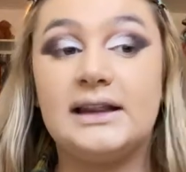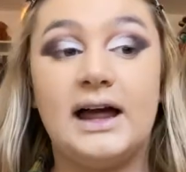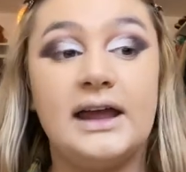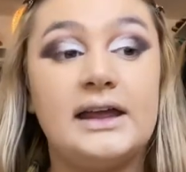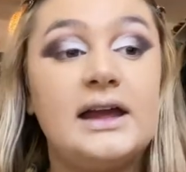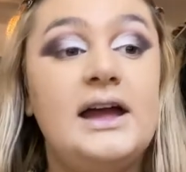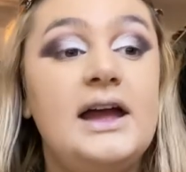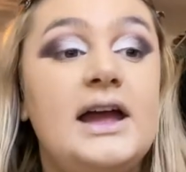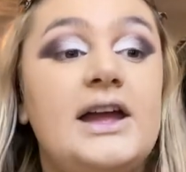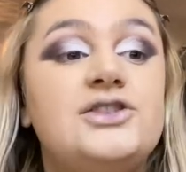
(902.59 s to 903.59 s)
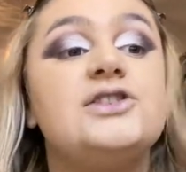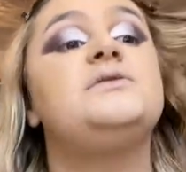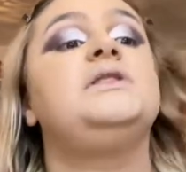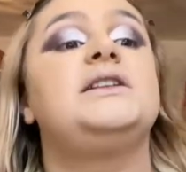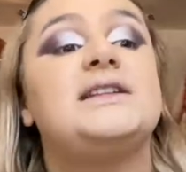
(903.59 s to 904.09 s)
Like, it's
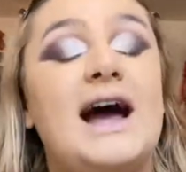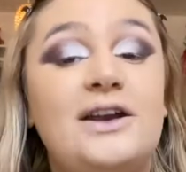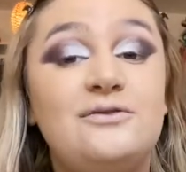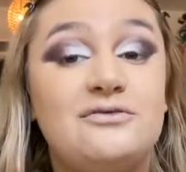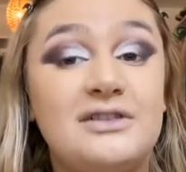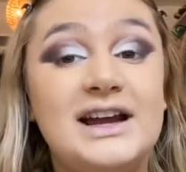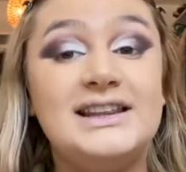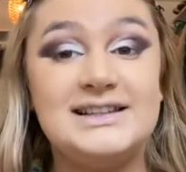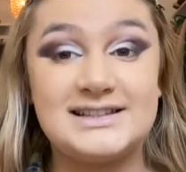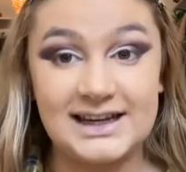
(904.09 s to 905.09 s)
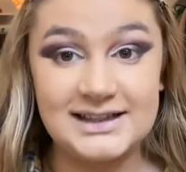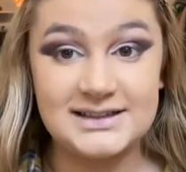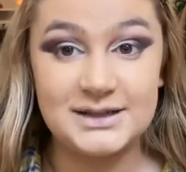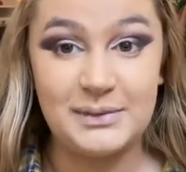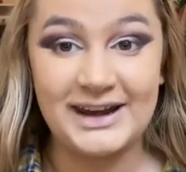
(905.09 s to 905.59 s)
just the tan really sticks
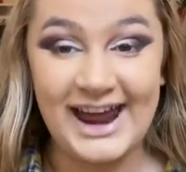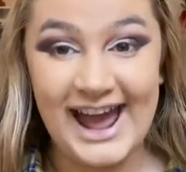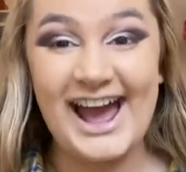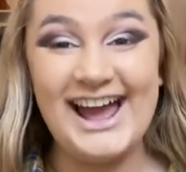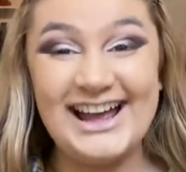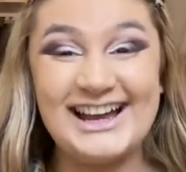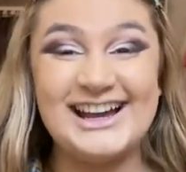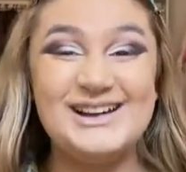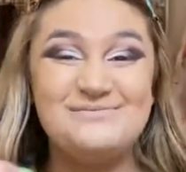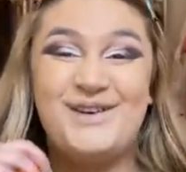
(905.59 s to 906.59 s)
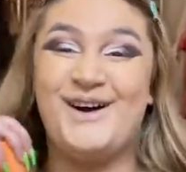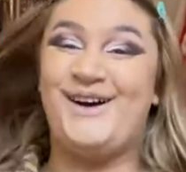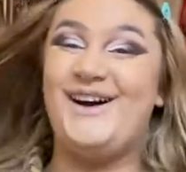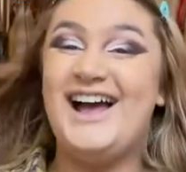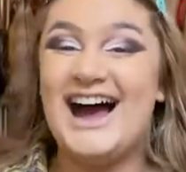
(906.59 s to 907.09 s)
to my neck.
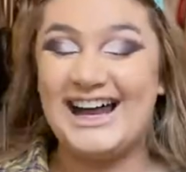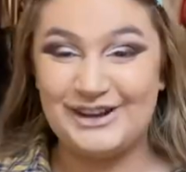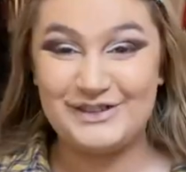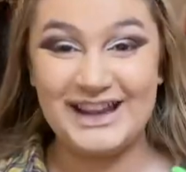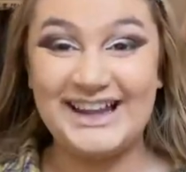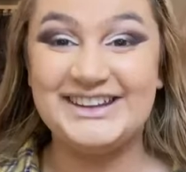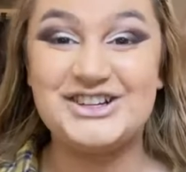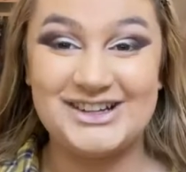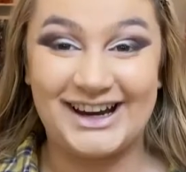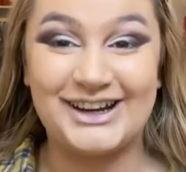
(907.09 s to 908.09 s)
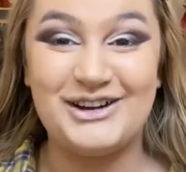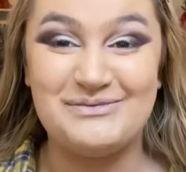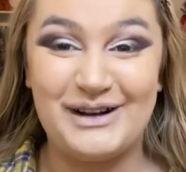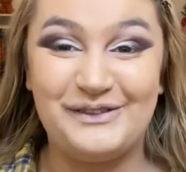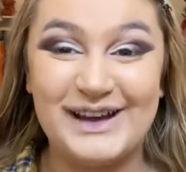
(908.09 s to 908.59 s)
but, and I feel like the shadow of
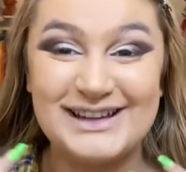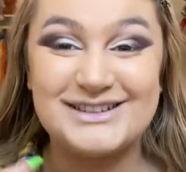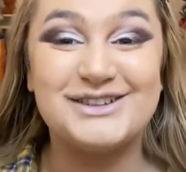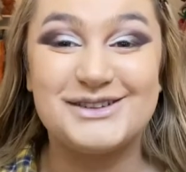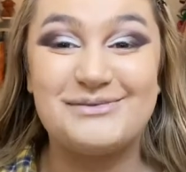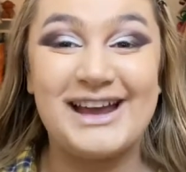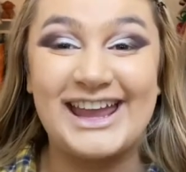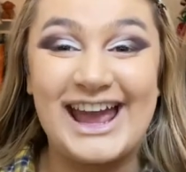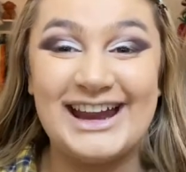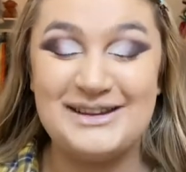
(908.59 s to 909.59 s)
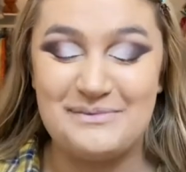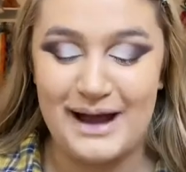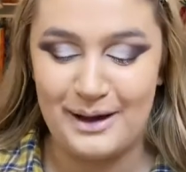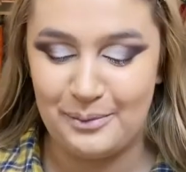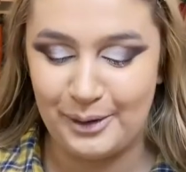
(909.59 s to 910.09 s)
my face doesn't make it any
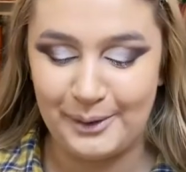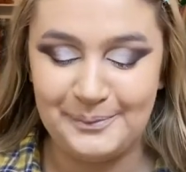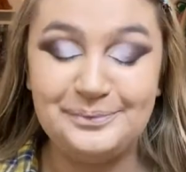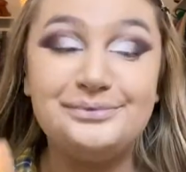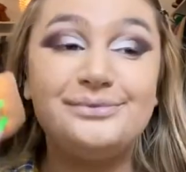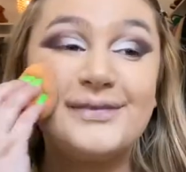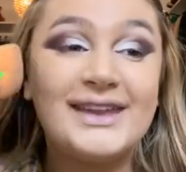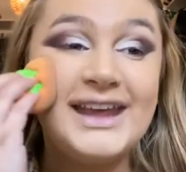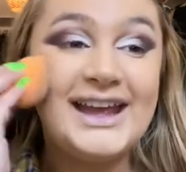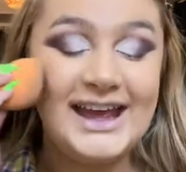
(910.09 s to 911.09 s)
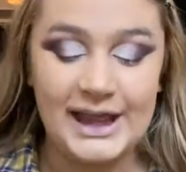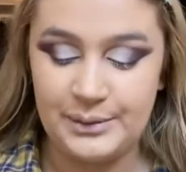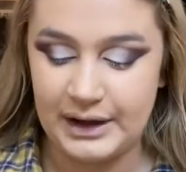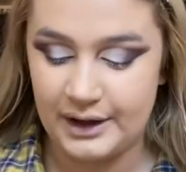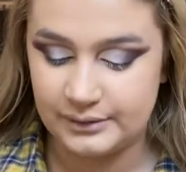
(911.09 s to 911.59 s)
better. But here
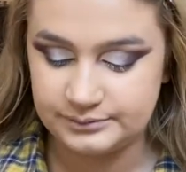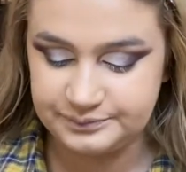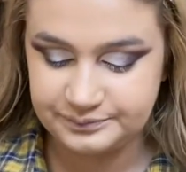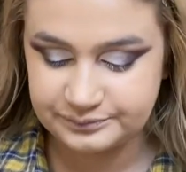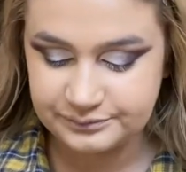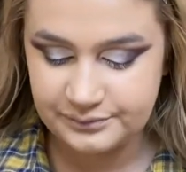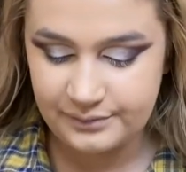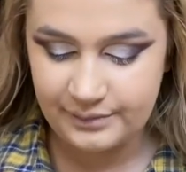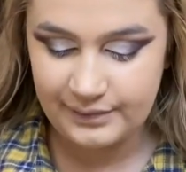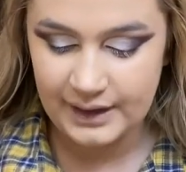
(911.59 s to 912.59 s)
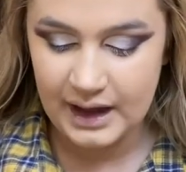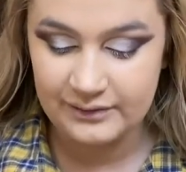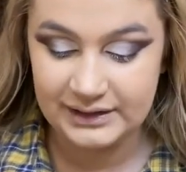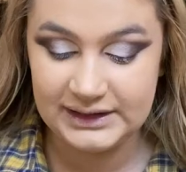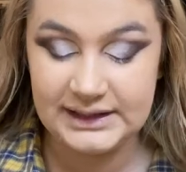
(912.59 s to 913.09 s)
we are. I
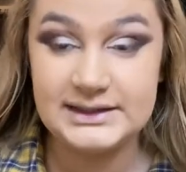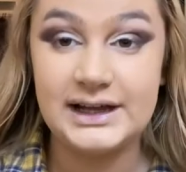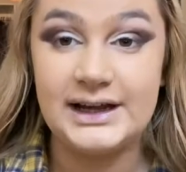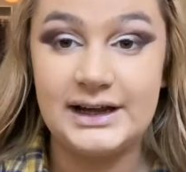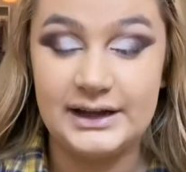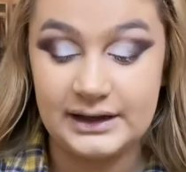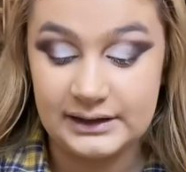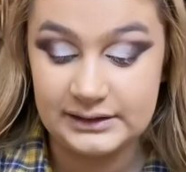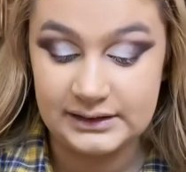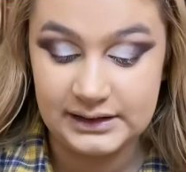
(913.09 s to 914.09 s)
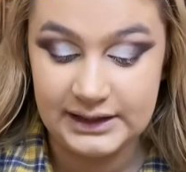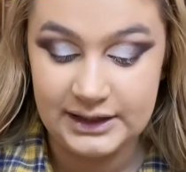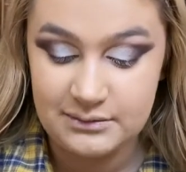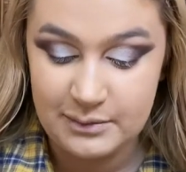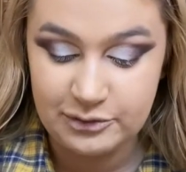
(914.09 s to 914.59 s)
really need to clean
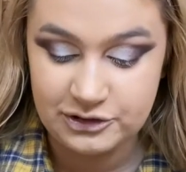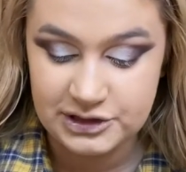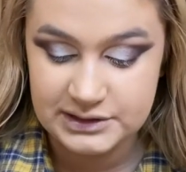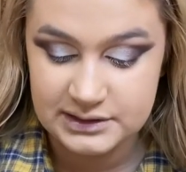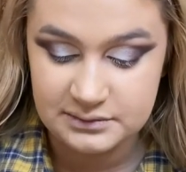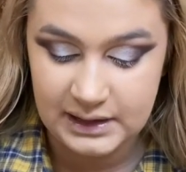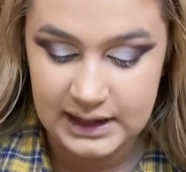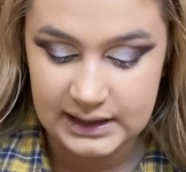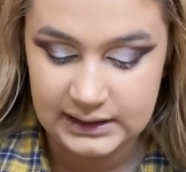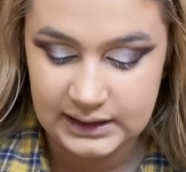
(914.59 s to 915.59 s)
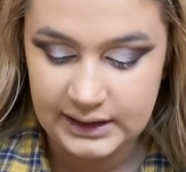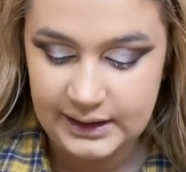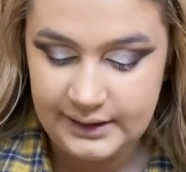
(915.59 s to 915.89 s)
on my brushes as well.